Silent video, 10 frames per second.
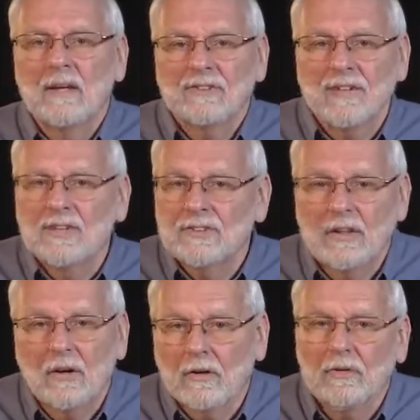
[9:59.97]
things
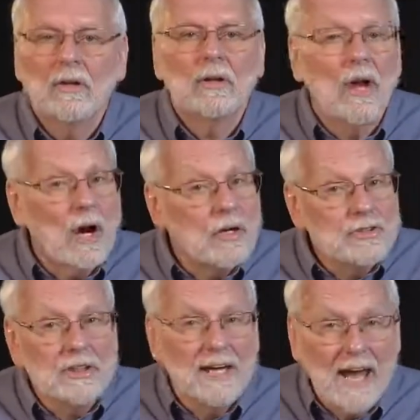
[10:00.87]
that are
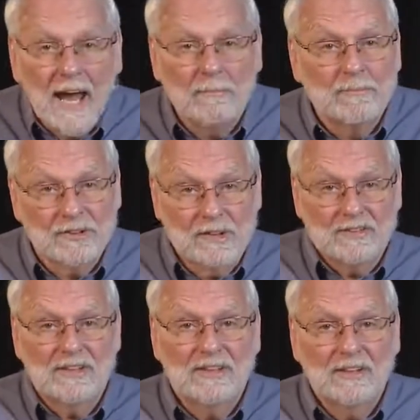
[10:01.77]
largely
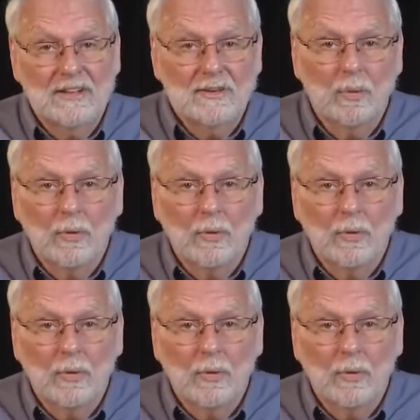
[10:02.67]
absent in the